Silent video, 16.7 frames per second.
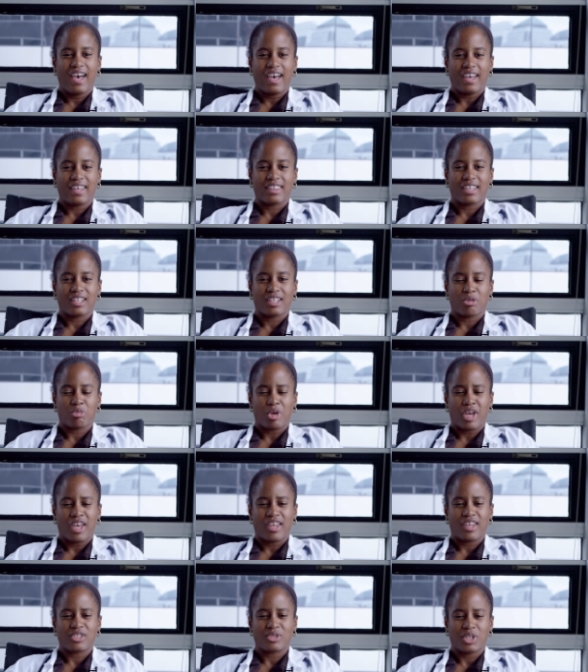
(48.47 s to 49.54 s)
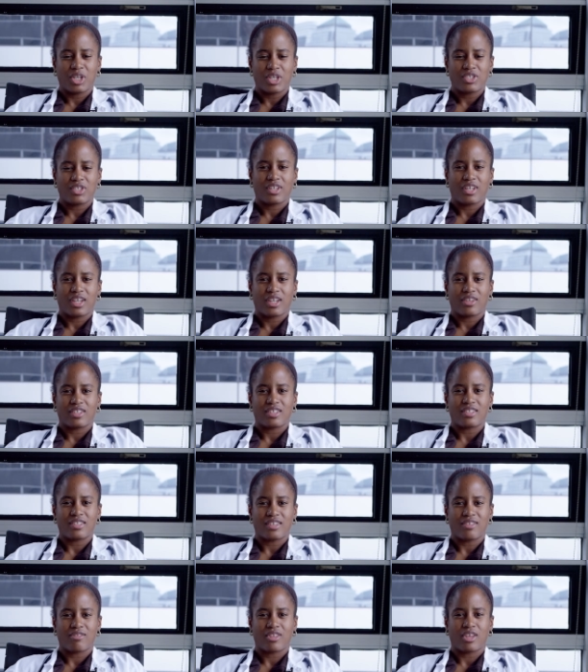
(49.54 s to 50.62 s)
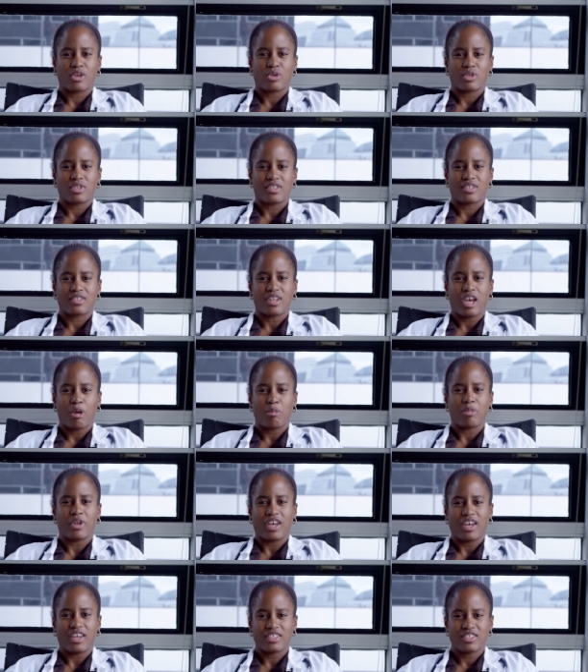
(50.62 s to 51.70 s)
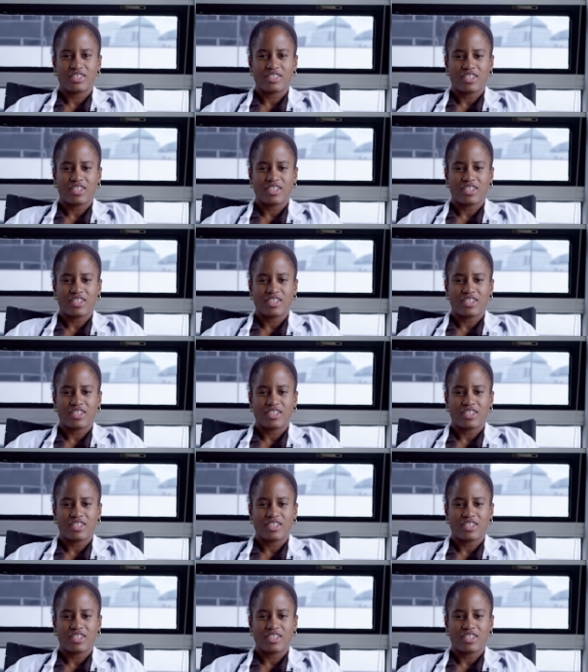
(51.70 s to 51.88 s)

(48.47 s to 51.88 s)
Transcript: I think that my education that I received there was top notch.